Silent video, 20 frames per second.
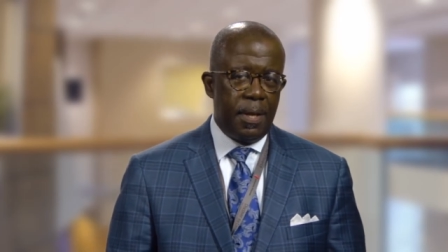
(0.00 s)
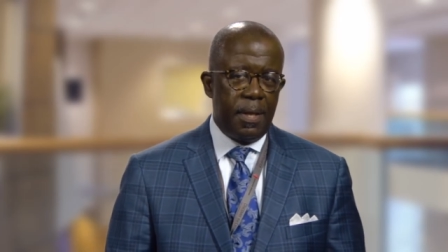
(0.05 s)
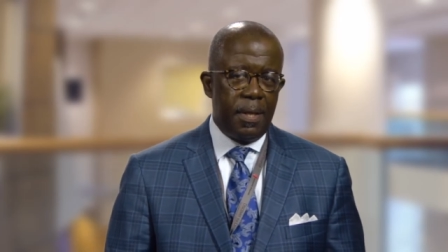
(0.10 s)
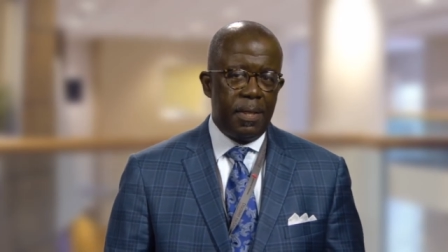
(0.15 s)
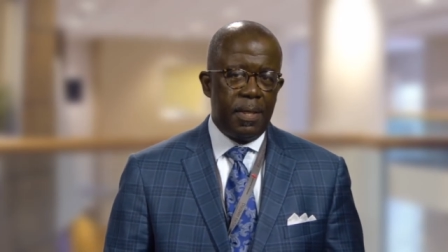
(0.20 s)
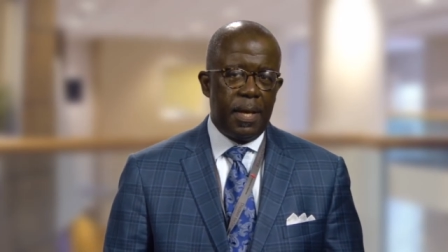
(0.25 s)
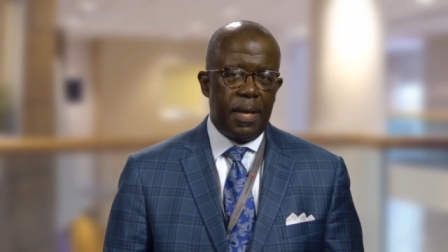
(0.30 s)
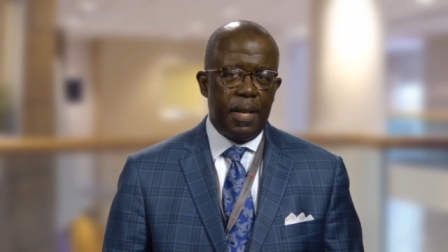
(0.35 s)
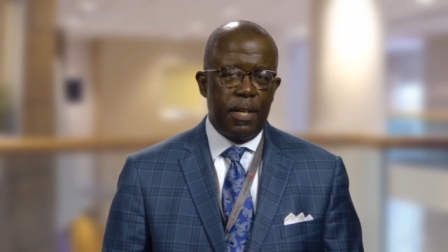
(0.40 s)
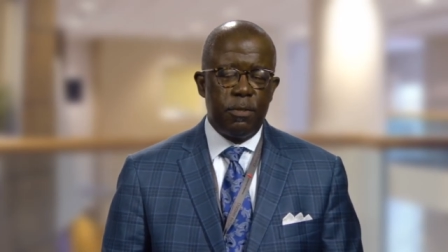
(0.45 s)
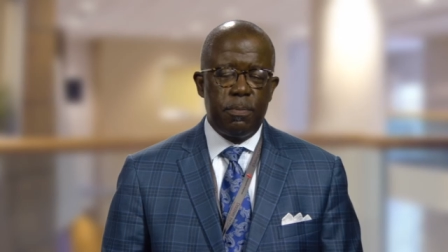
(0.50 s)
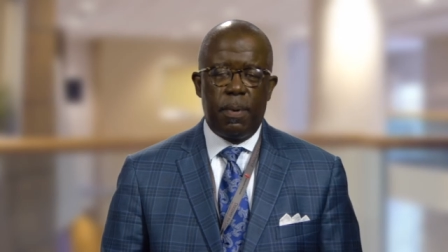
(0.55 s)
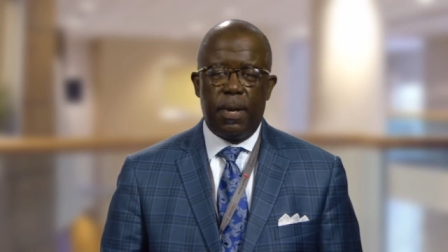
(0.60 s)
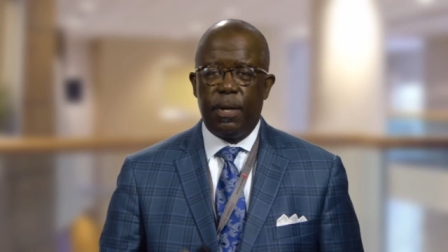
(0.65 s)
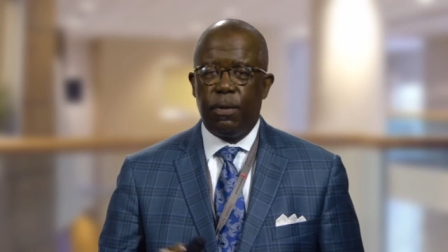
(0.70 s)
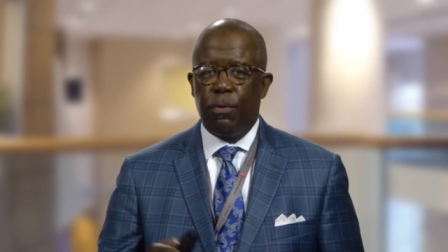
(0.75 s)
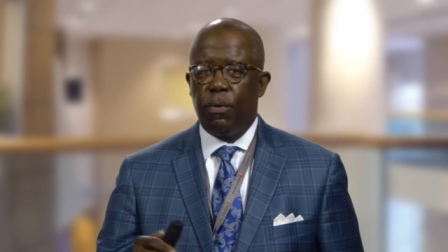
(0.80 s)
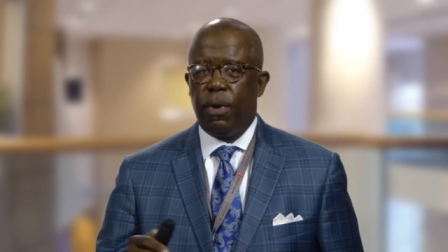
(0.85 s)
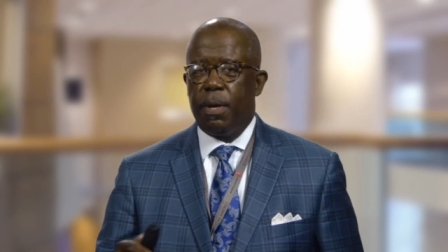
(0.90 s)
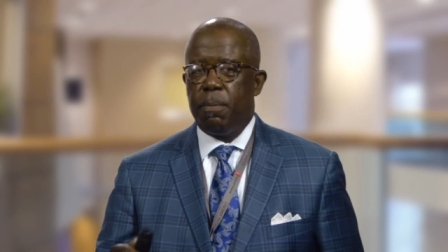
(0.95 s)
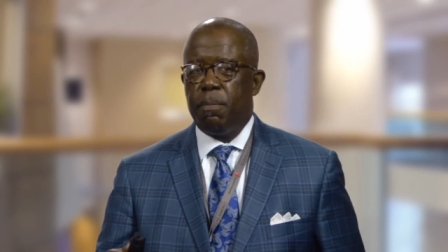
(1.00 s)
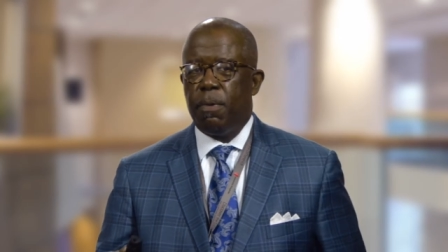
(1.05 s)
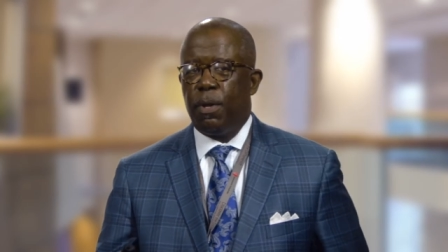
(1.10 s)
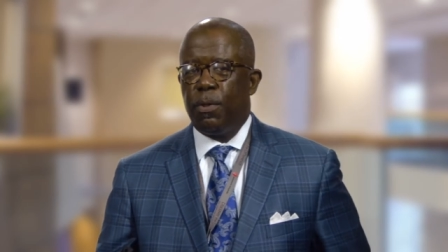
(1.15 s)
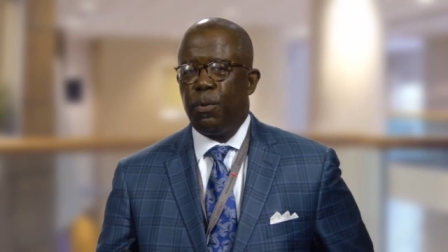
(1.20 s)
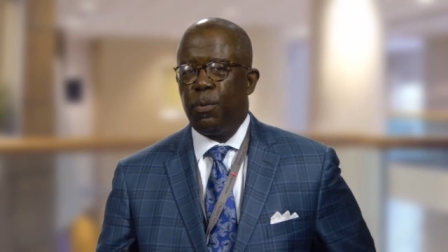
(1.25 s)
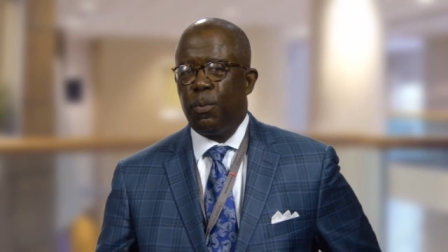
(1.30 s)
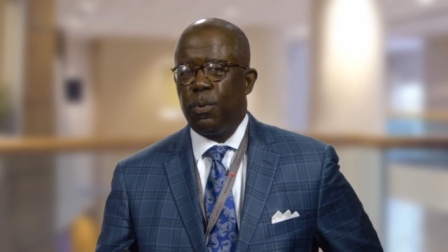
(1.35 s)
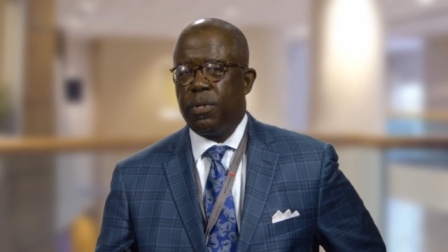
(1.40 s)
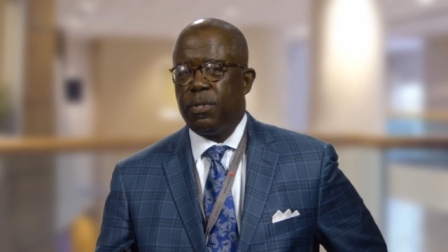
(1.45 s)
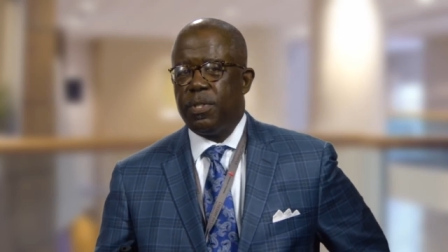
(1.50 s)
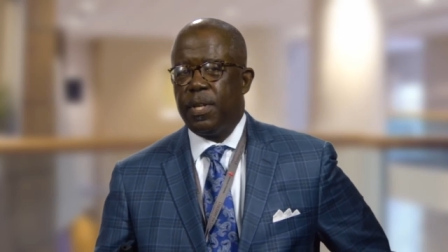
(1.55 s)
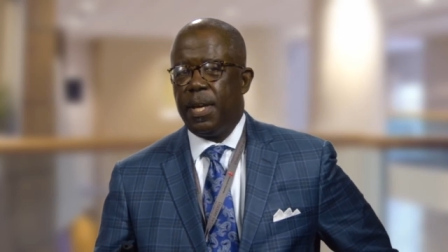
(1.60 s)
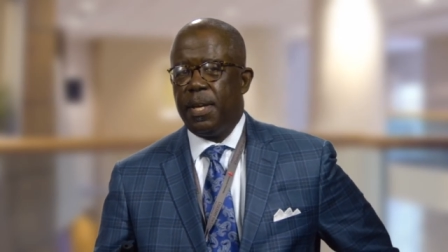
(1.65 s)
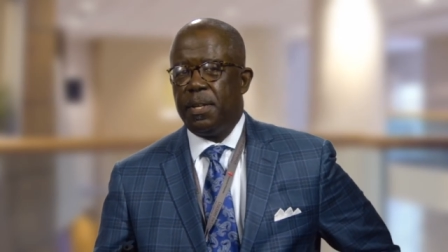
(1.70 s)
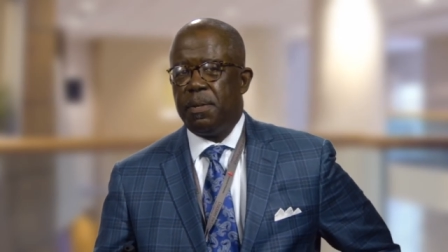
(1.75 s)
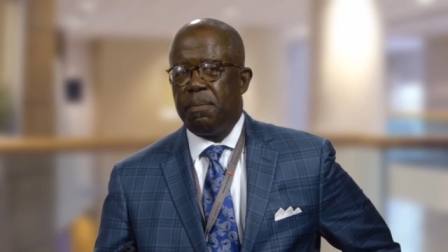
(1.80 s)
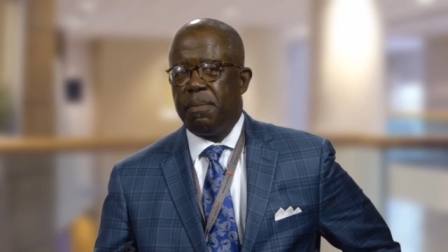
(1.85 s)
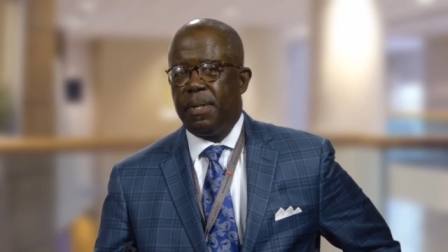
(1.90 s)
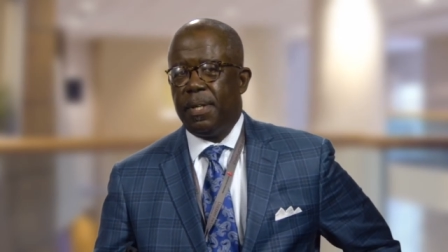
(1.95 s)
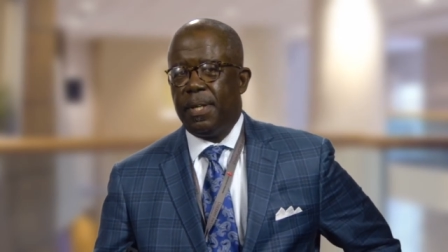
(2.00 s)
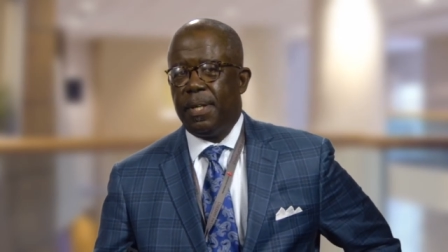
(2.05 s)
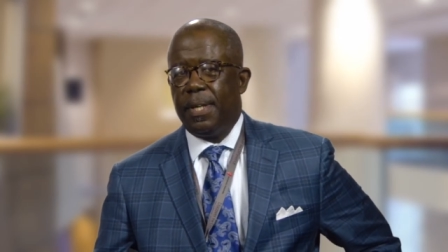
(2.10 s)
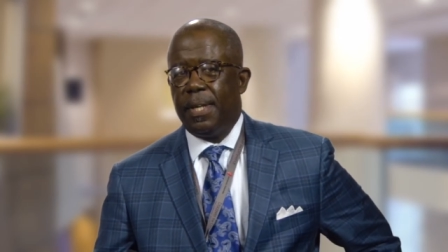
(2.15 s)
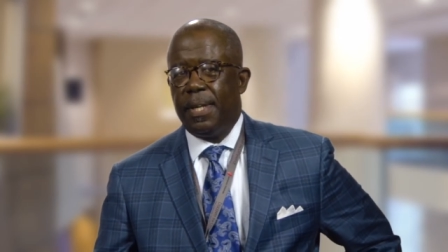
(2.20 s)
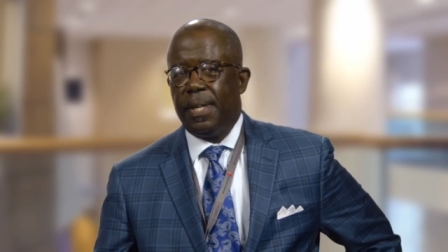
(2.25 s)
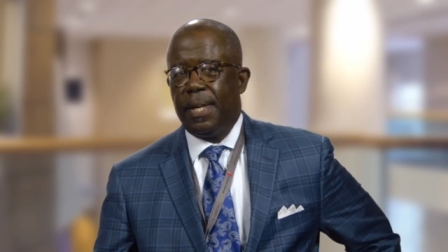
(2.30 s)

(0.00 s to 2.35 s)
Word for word: That, as my grandmother would say to me,